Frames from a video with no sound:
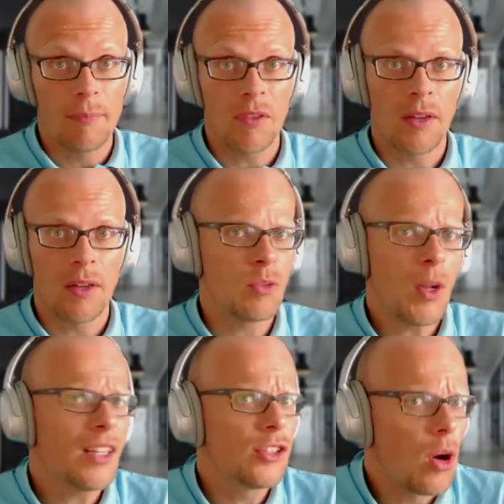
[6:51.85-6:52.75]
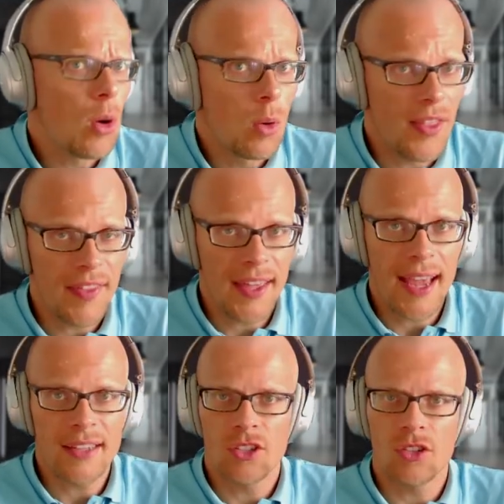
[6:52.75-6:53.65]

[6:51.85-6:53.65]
it's well known that the cases